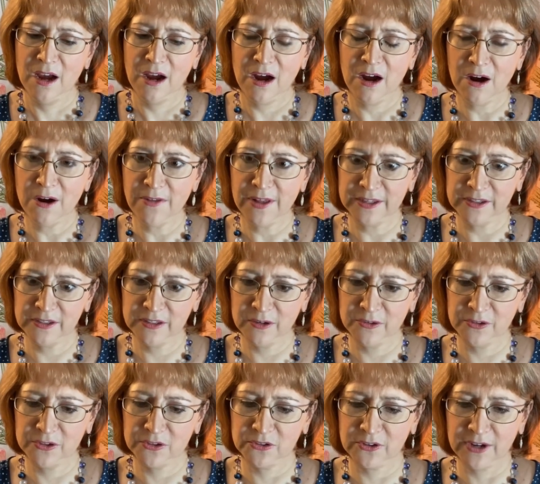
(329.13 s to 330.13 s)
oh, that's so
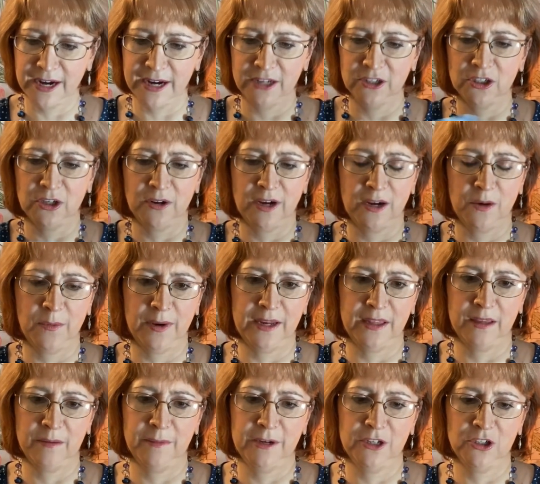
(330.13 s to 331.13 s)
strange. Okay, wait,
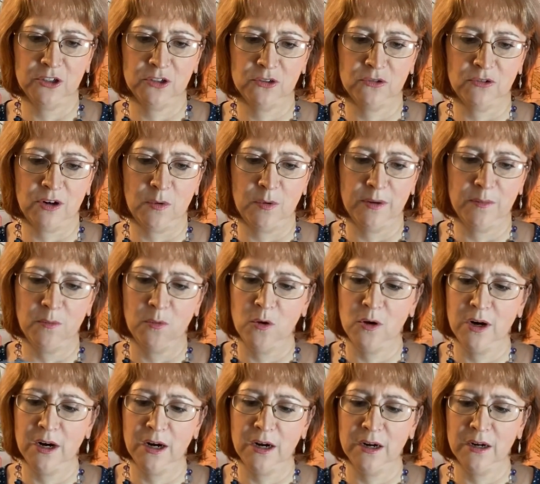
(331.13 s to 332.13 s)
let me just draw one
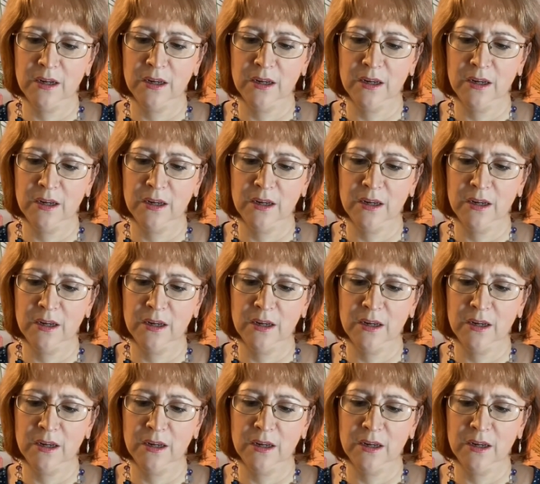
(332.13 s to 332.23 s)
more.